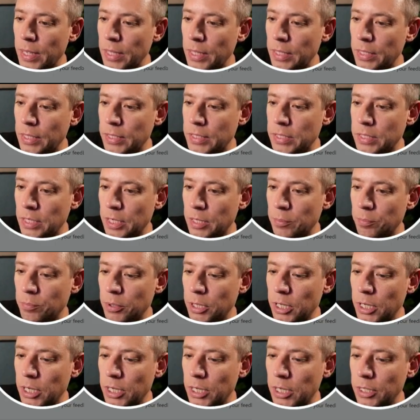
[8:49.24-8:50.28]
Let's click
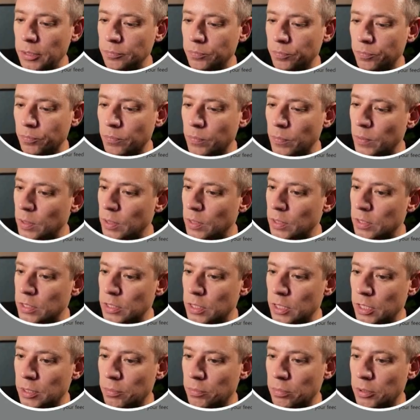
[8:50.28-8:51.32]
Apply. Let's
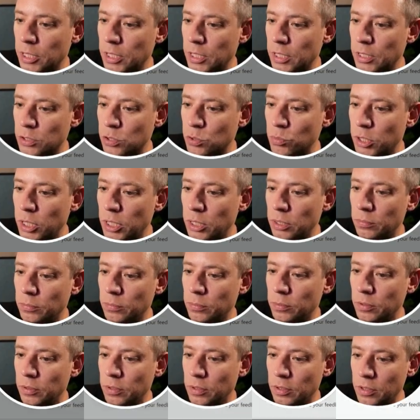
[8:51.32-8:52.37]
click Apply as well.
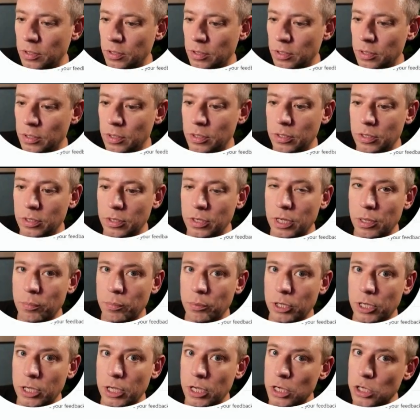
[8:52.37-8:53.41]
The
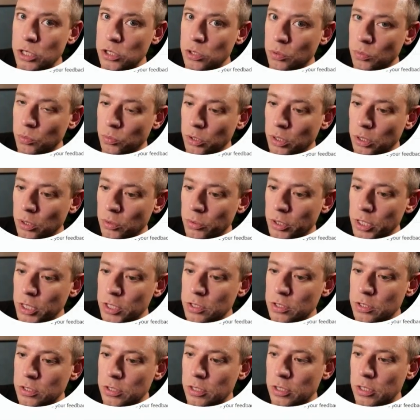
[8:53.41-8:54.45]
application will
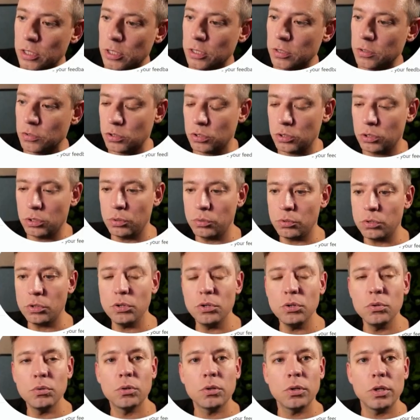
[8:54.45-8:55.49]
restart, so the
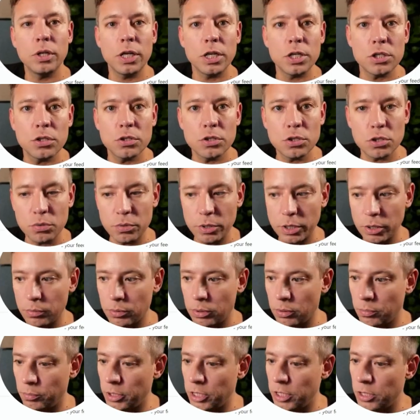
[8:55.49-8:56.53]
new connection string
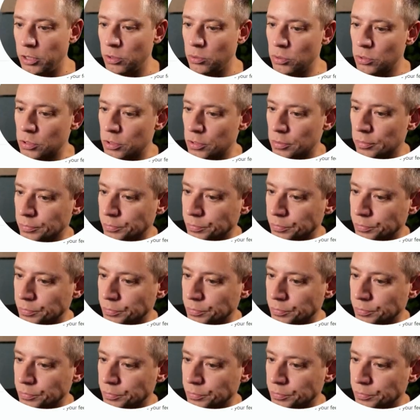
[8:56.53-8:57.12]
will be used.